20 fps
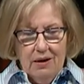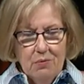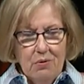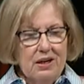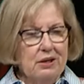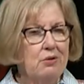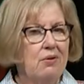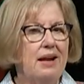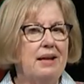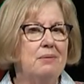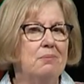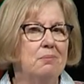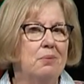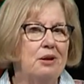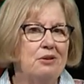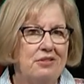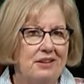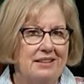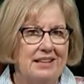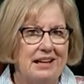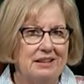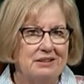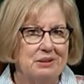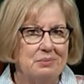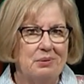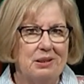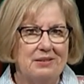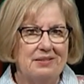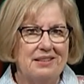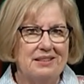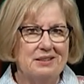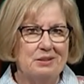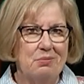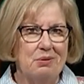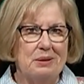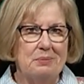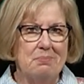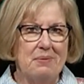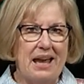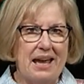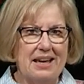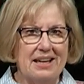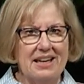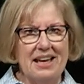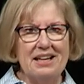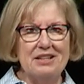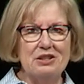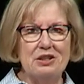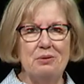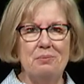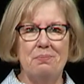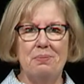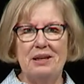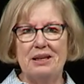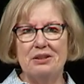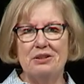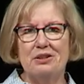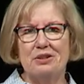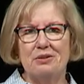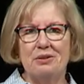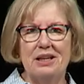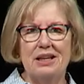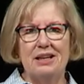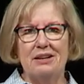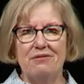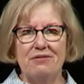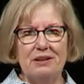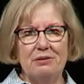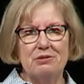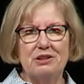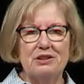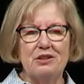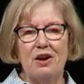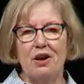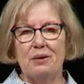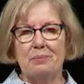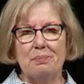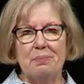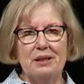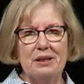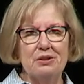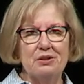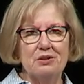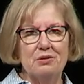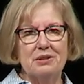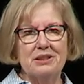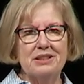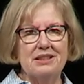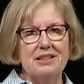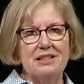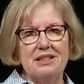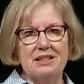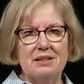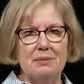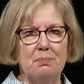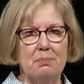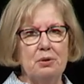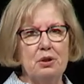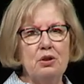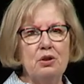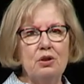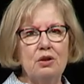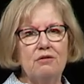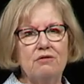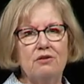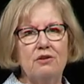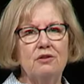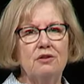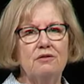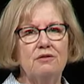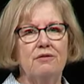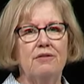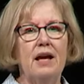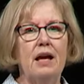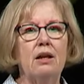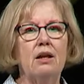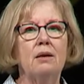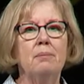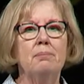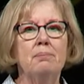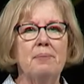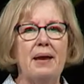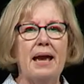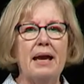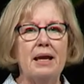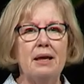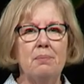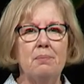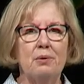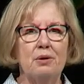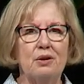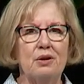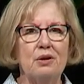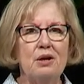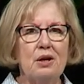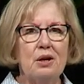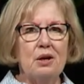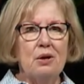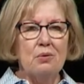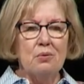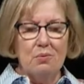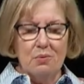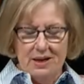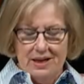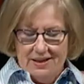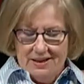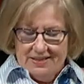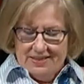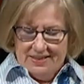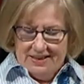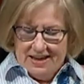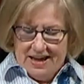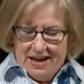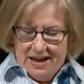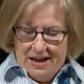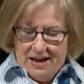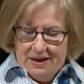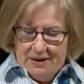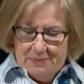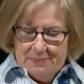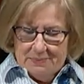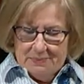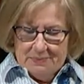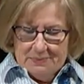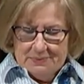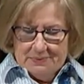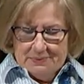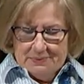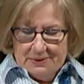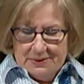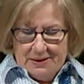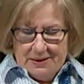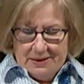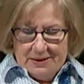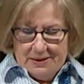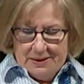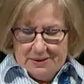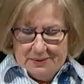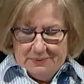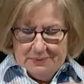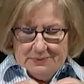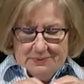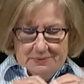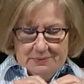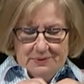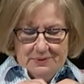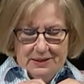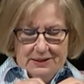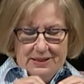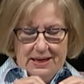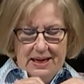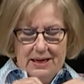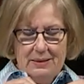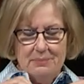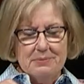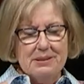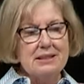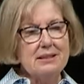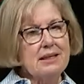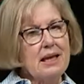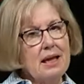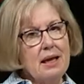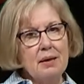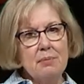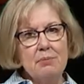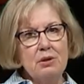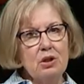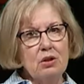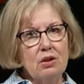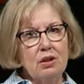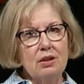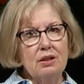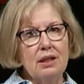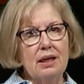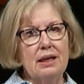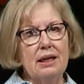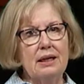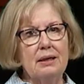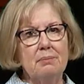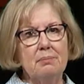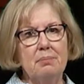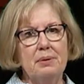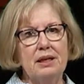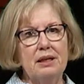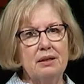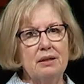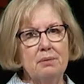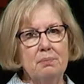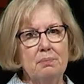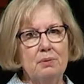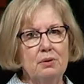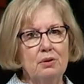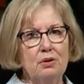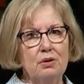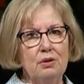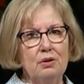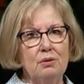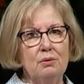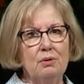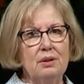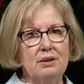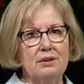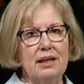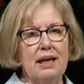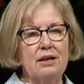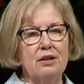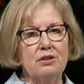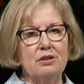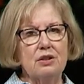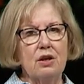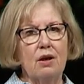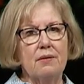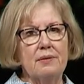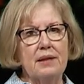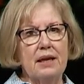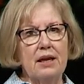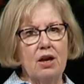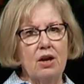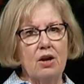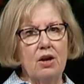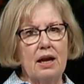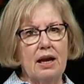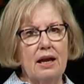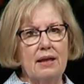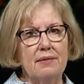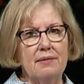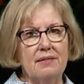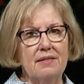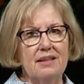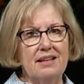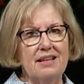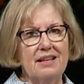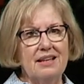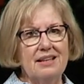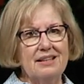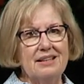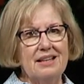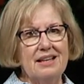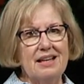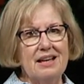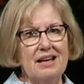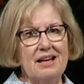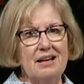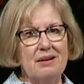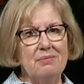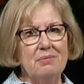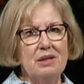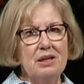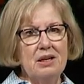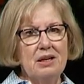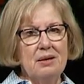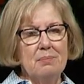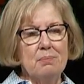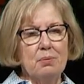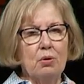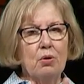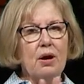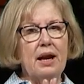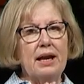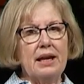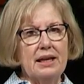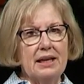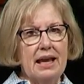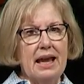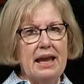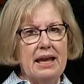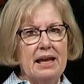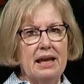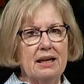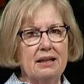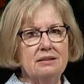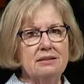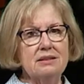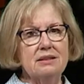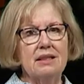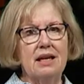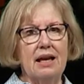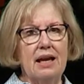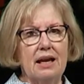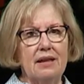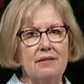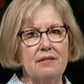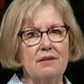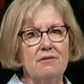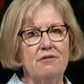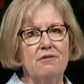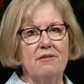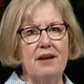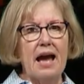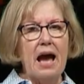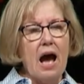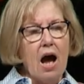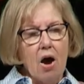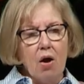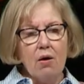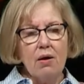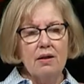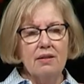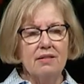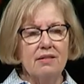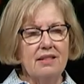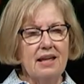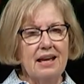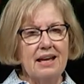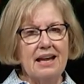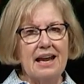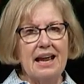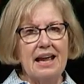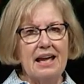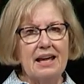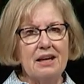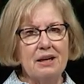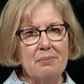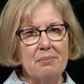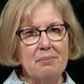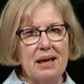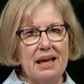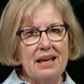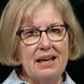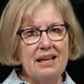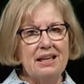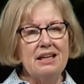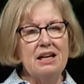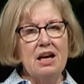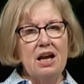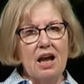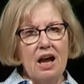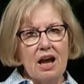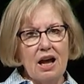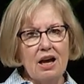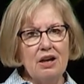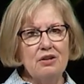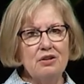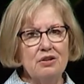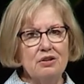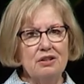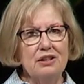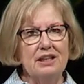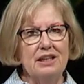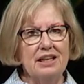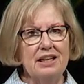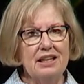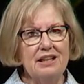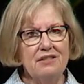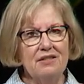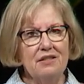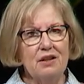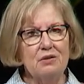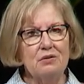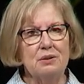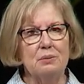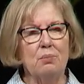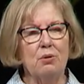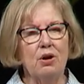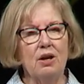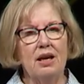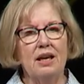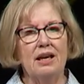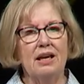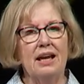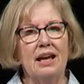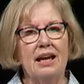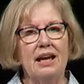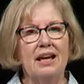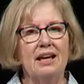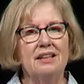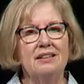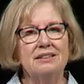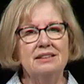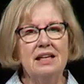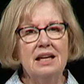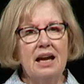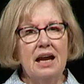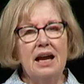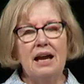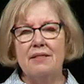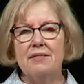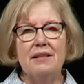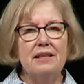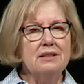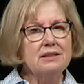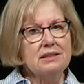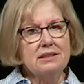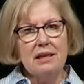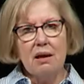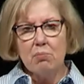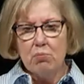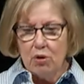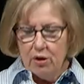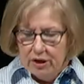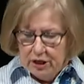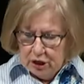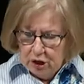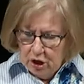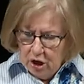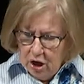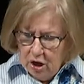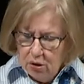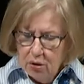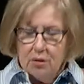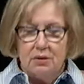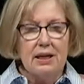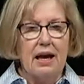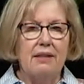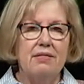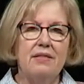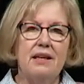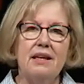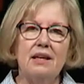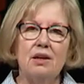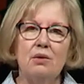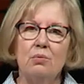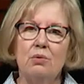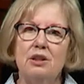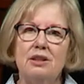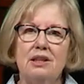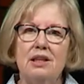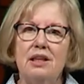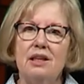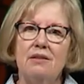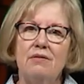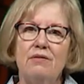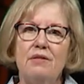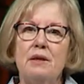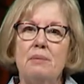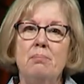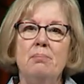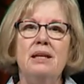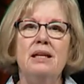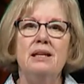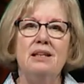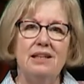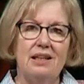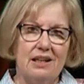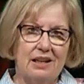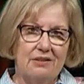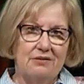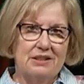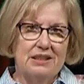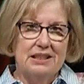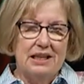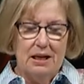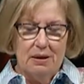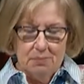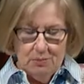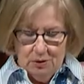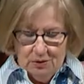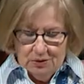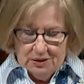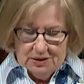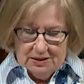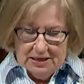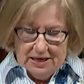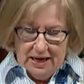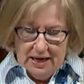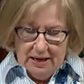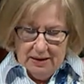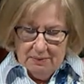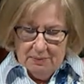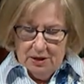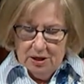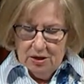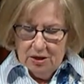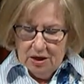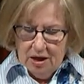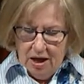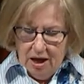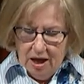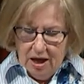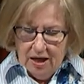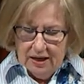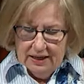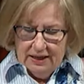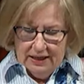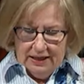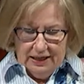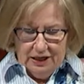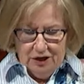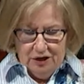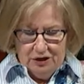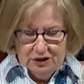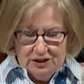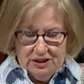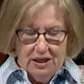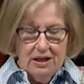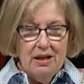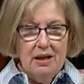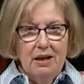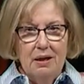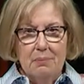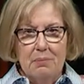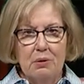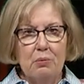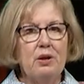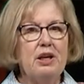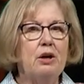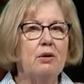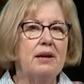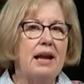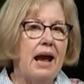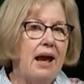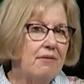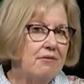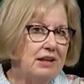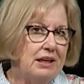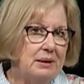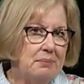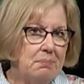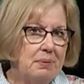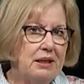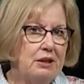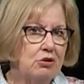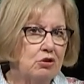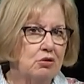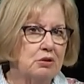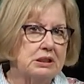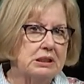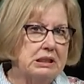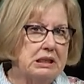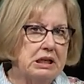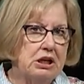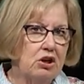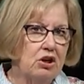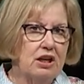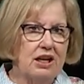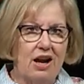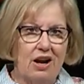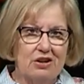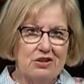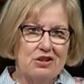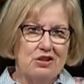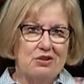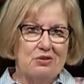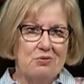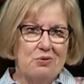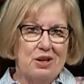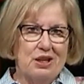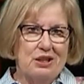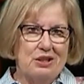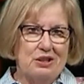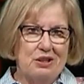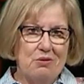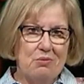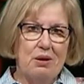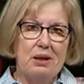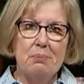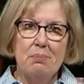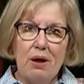What a great birth announcement this would make. Can't you picture it if it was on Pinterest, this beautiful vellum paper with um, uh, the name Samuel in big blue letters on there, and then um, praying hands and the vow that Hannah made underneath those praying hands. And then somewhere in gold, I think it would give the meaning of Samuel's name God hears. But we don't have any Pinterest here in our story, do we?